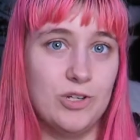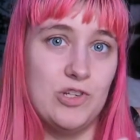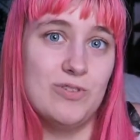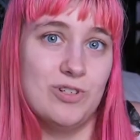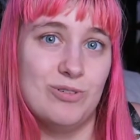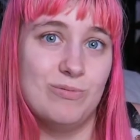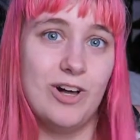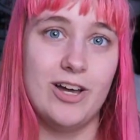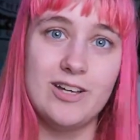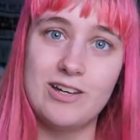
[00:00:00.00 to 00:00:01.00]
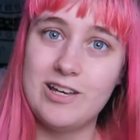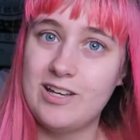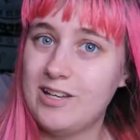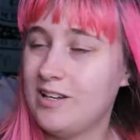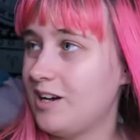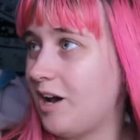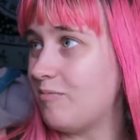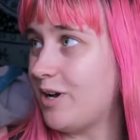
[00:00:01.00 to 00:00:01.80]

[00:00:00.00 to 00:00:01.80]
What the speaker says: on YouTube. Like I'm